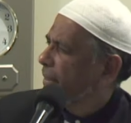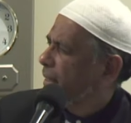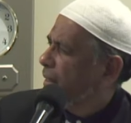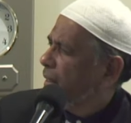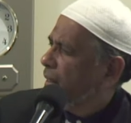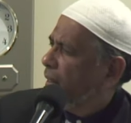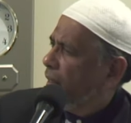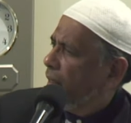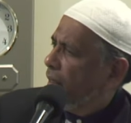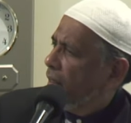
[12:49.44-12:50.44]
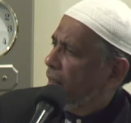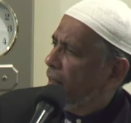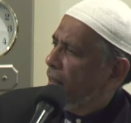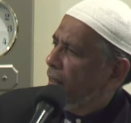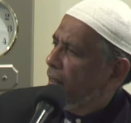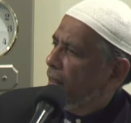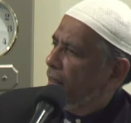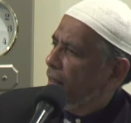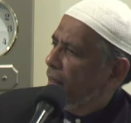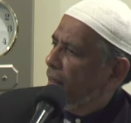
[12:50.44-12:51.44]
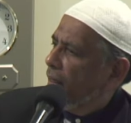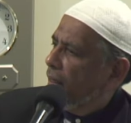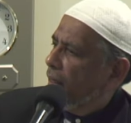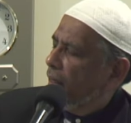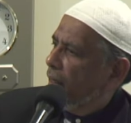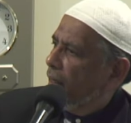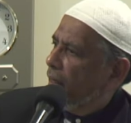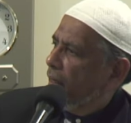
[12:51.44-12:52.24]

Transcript: No one is speaking in this clip.